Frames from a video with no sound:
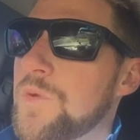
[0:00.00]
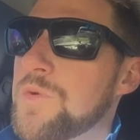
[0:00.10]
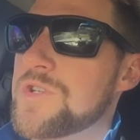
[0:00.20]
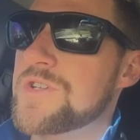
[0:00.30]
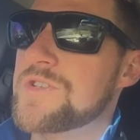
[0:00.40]

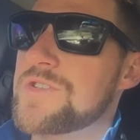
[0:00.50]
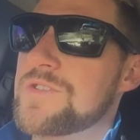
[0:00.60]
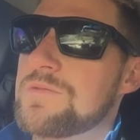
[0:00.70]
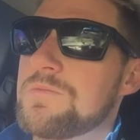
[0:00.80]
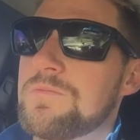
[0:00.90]
which
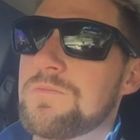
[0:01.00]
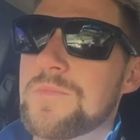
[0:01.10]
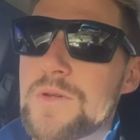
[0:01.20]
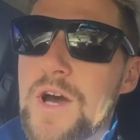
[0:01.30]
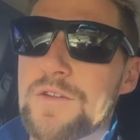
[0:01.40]
is,
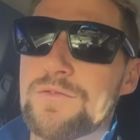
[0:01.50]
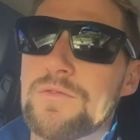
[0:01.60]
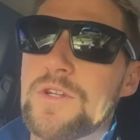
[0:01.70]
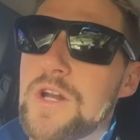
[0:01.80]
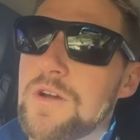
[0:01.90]

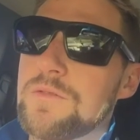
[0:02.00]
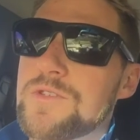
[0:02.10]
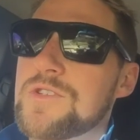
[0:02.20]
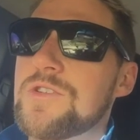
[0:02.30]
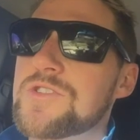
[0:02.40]

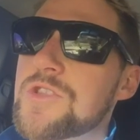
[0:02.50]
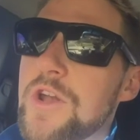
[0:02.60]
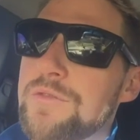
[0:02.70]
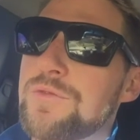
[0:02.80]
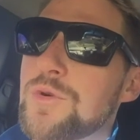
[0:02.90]
it's not
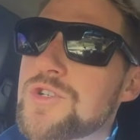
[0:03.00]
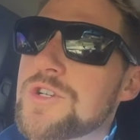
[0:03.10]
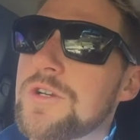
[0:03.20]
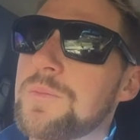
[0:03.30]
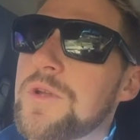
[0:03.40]

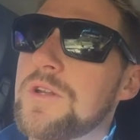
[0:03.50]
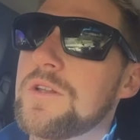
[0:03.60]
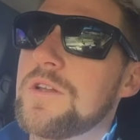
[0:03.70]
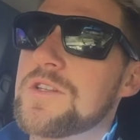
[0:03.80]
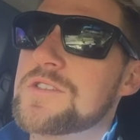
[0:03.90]
unfortunate, but
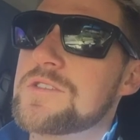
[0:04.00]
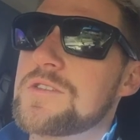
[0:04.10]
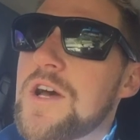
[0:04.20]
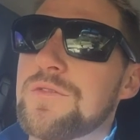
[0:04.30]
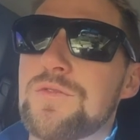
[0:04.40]
it's
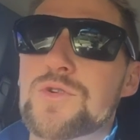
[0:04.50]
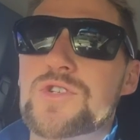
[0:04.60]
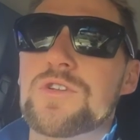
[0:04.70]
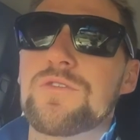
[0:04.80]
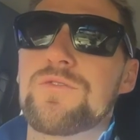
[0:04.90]

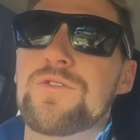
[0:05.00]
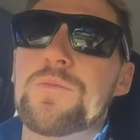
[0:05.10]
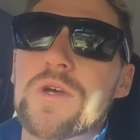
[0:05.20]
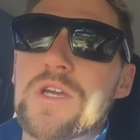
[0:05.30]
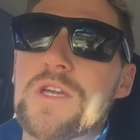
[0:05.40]
unfortunate for
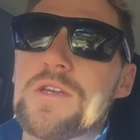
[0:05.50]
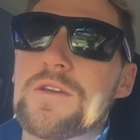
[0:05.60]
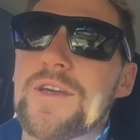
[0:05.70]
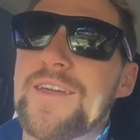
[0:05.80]
me